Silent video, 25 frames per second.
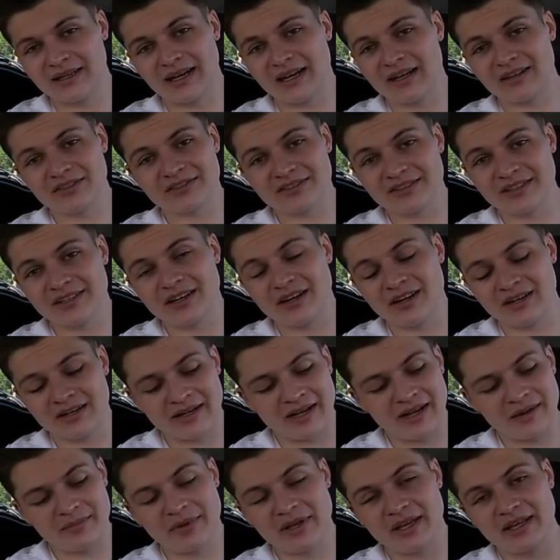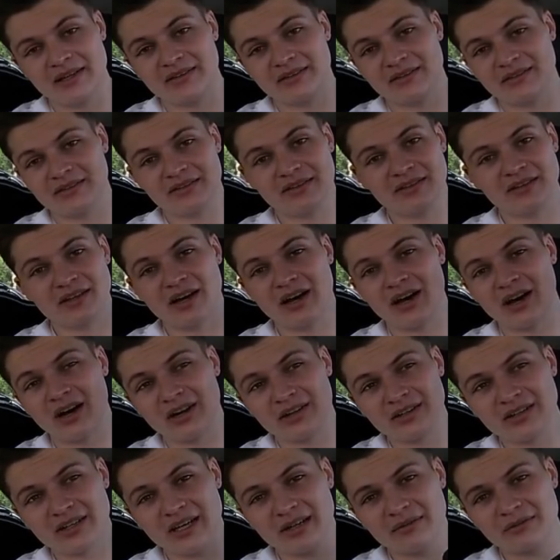I'll sit on it. I paid the
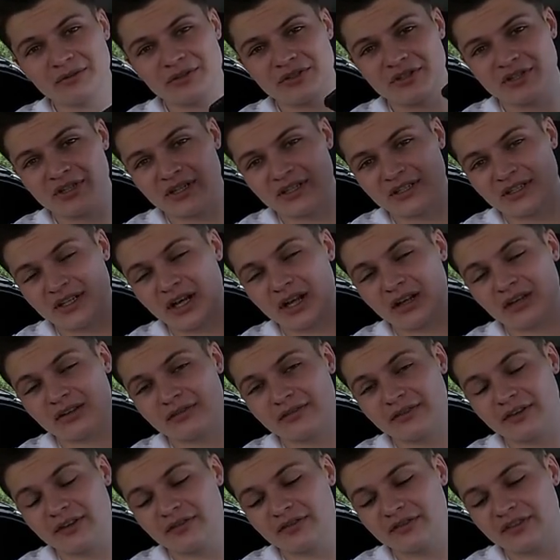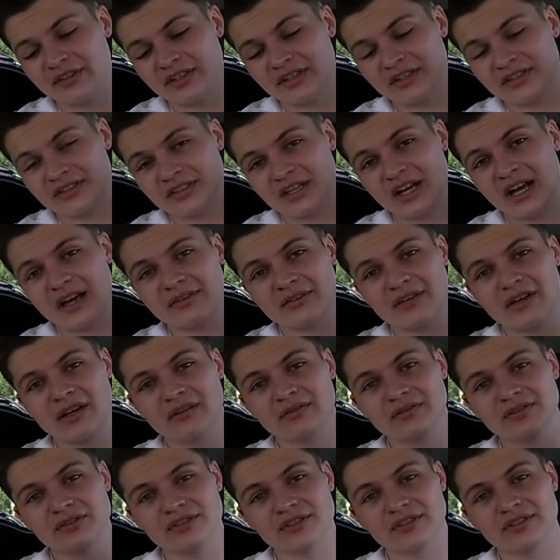hard covers here a dollar fifty. Soft
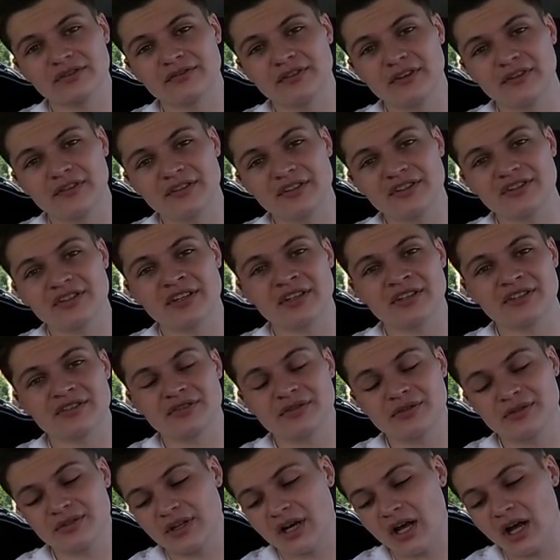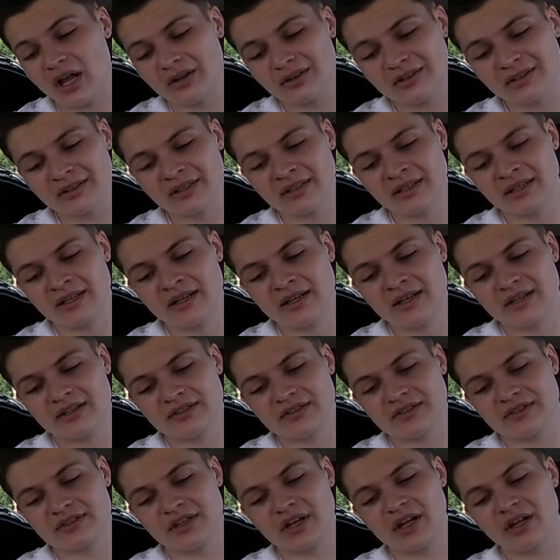covers are 50 cents to a dollar.
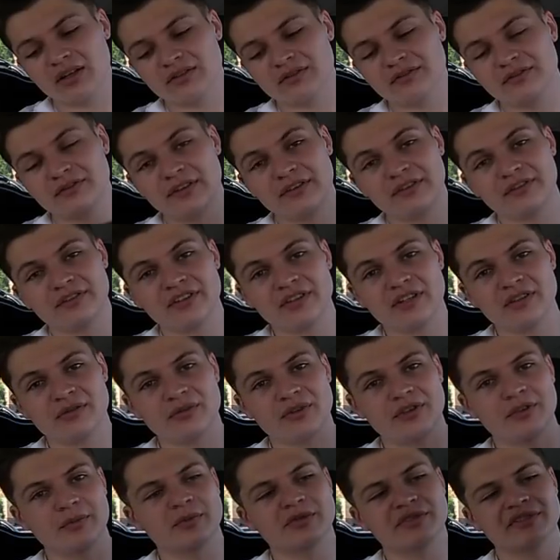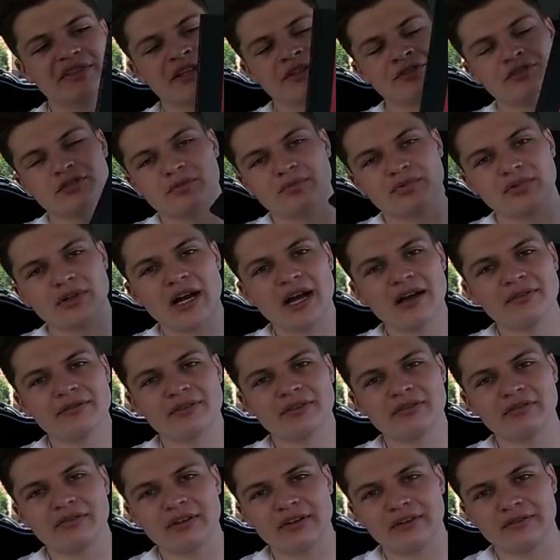So a dollar fifty with a potential
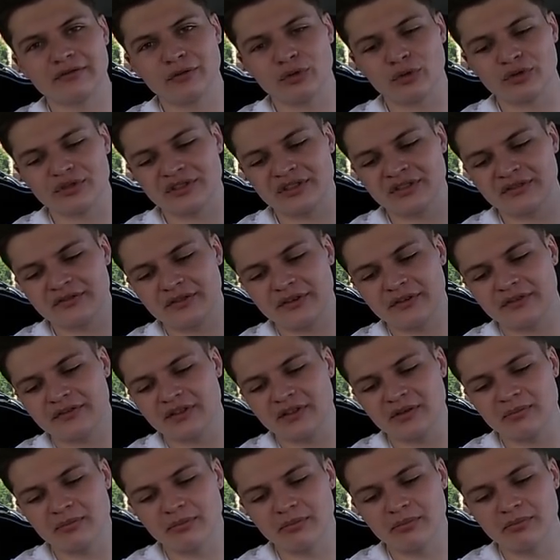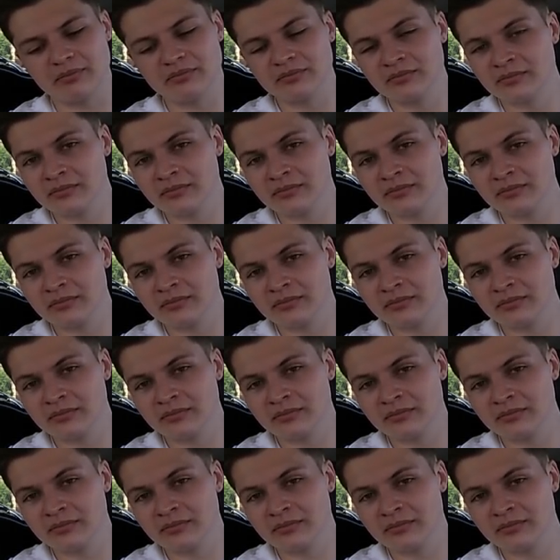profit of like 14, 15